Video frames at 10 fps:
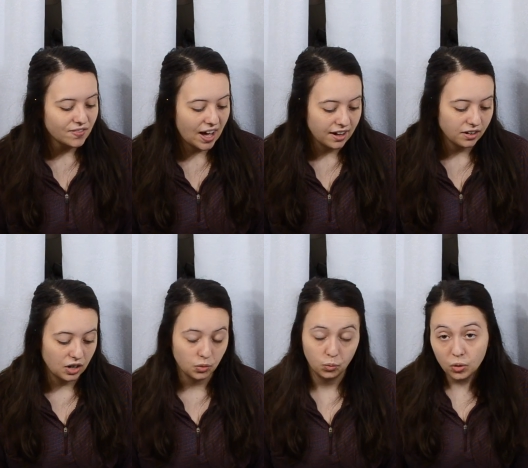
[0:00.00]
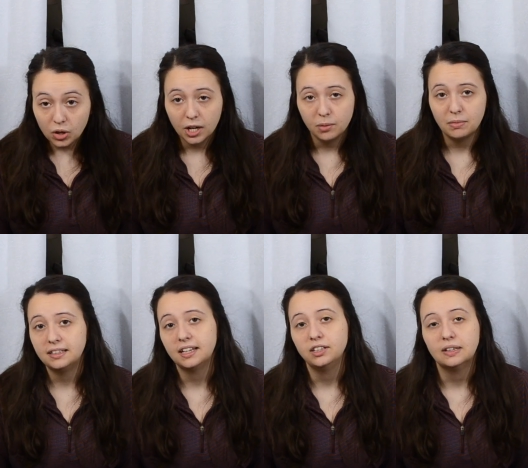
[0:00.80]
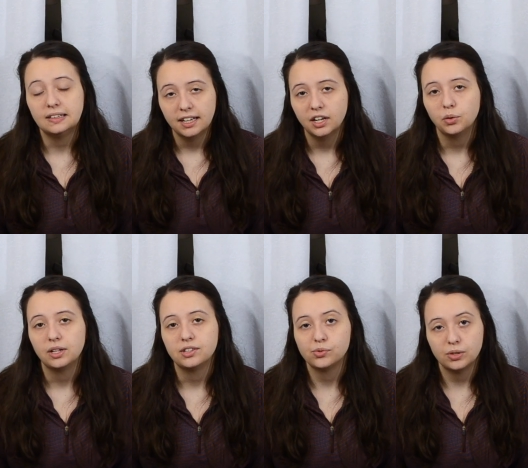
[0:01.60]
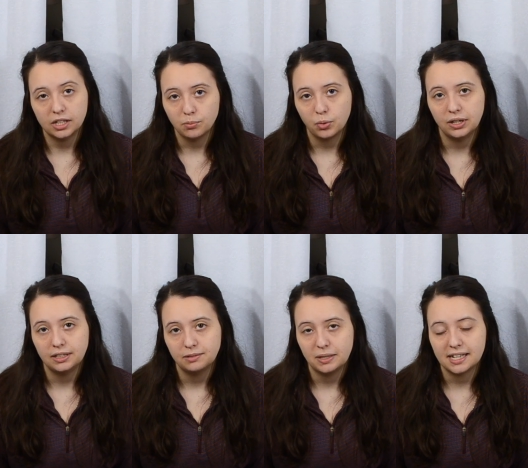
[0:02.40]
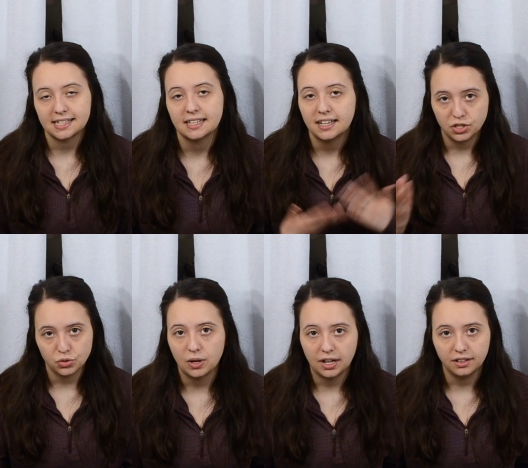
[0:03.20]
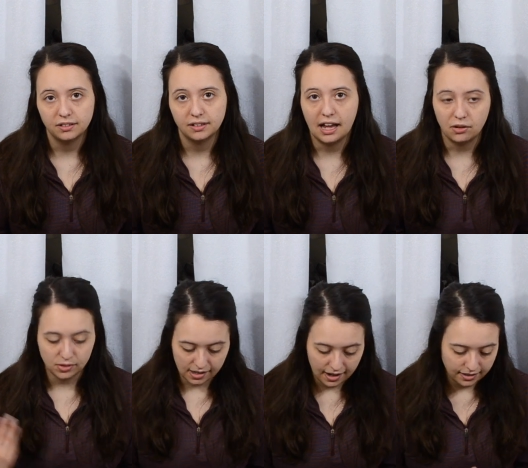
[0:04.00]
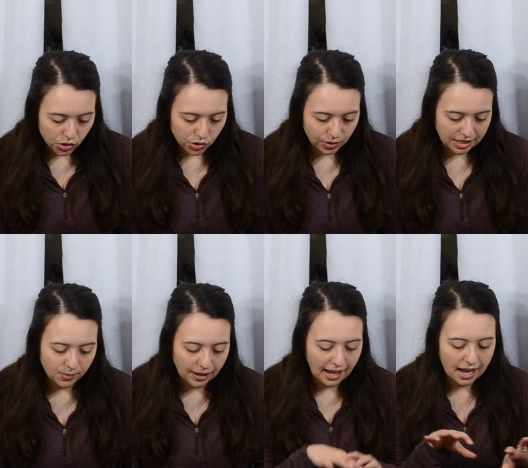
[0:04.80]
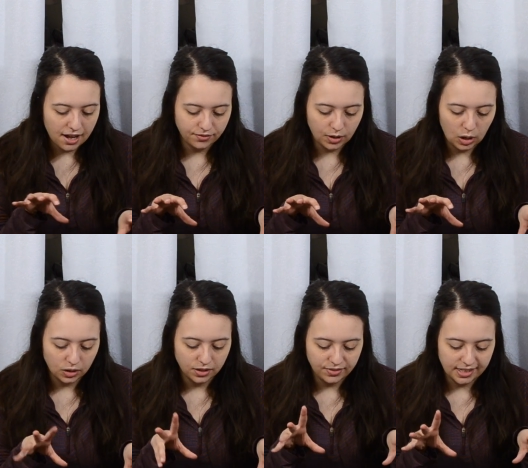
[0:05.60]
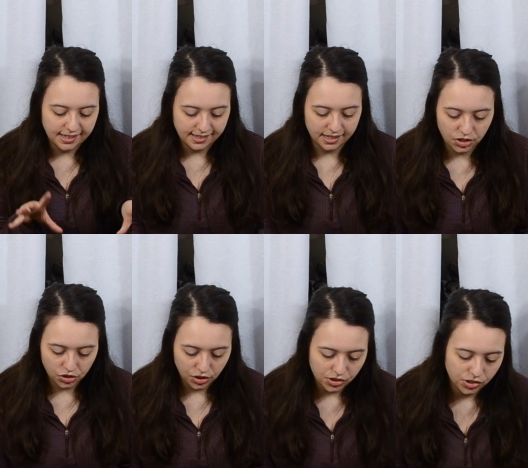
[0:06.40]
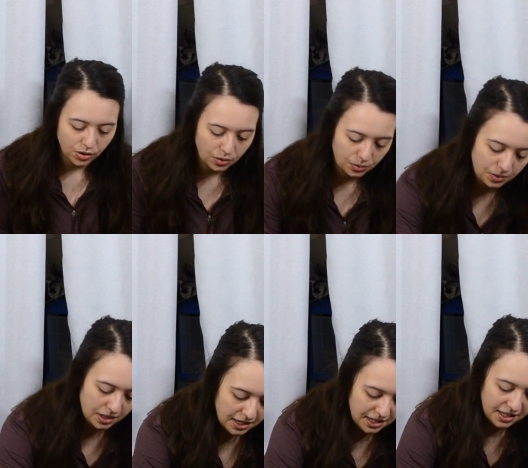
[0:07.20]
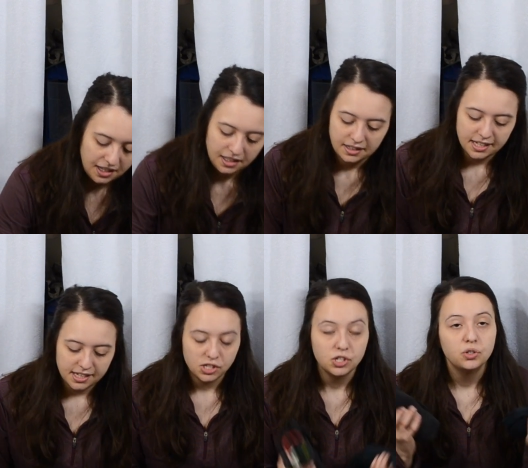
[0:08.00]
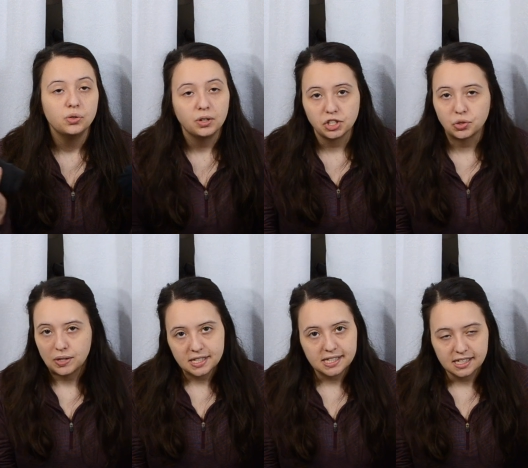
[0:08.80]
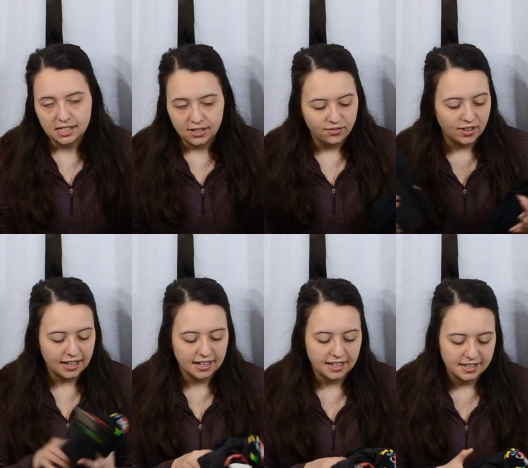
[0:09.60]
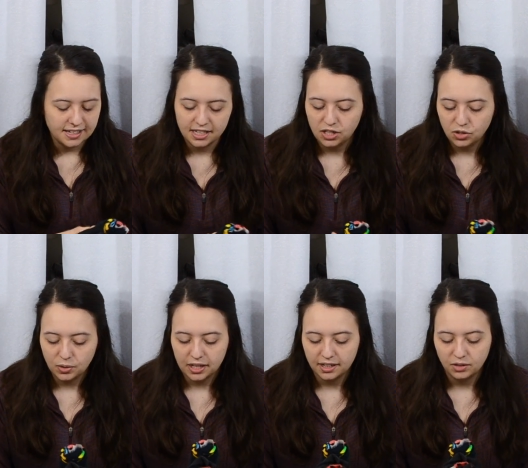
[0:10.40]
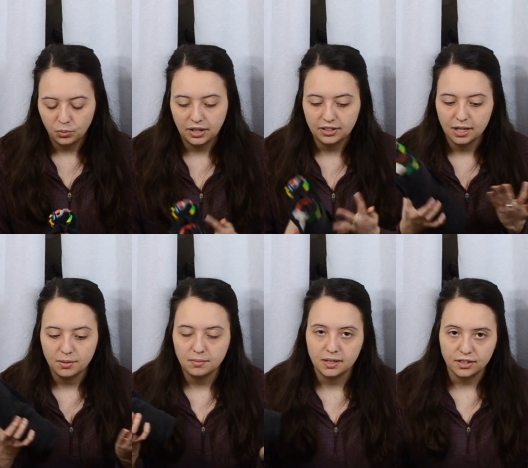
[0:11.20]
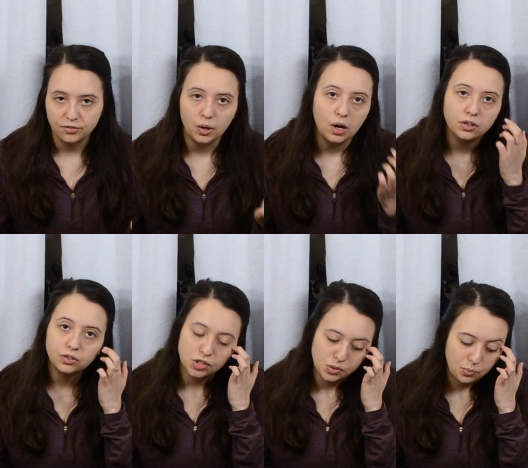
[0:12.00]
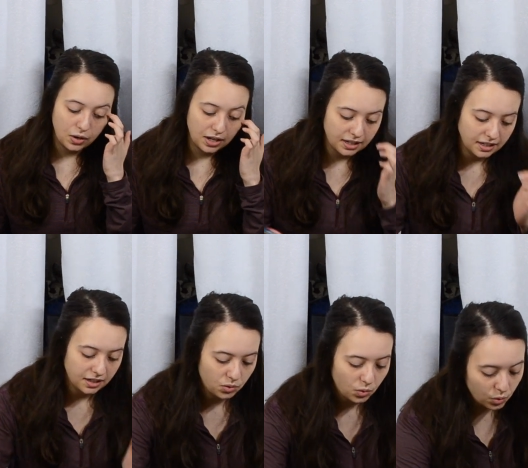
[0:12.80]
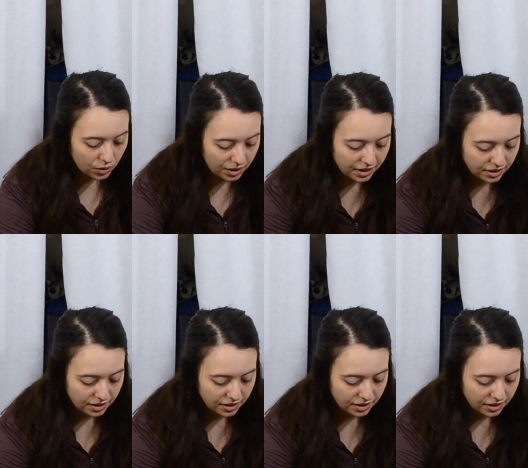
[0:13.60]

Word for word: that are warm and that you can layer with is really important because I like to run outside. So that's why I have all of these t-shirts. So these two are short sleeve and you can wear them in the fall or the spring or